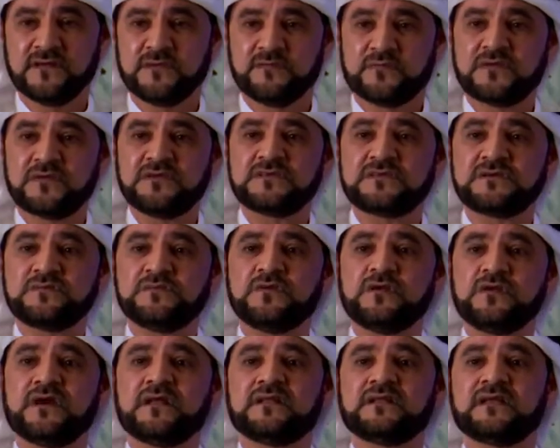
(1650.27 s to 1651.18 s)

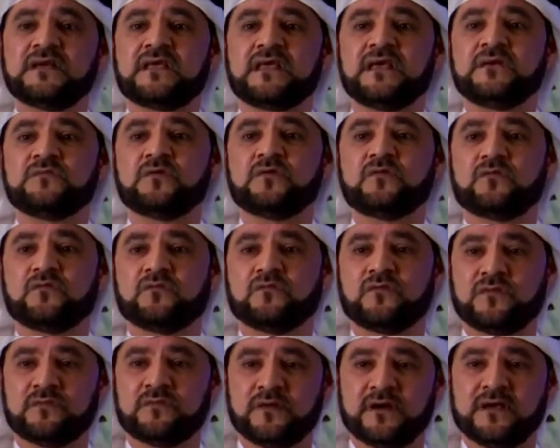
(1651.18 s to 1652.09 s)
principles, and I came
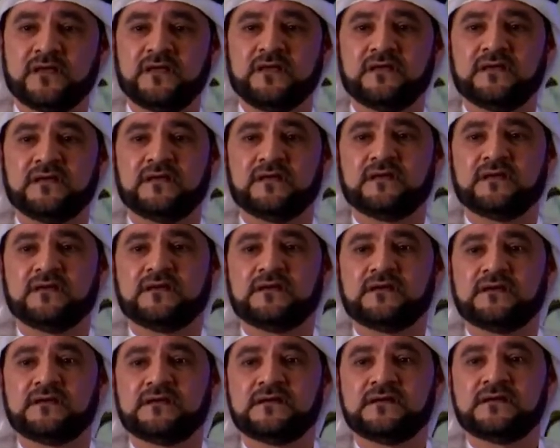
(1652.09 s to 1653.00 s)
with my
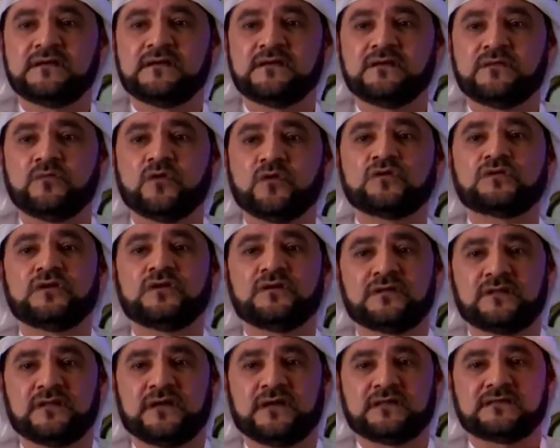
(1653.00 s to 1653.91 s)
model
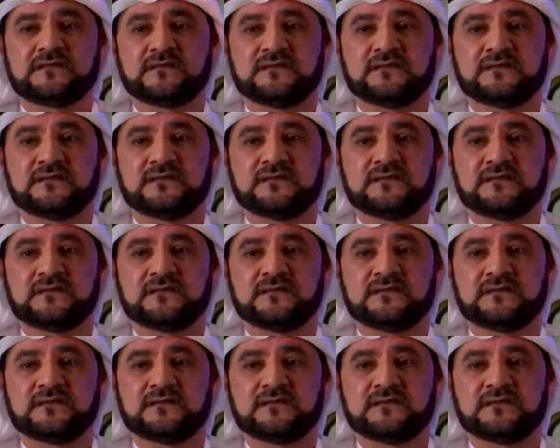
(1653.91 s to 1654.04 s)
on that.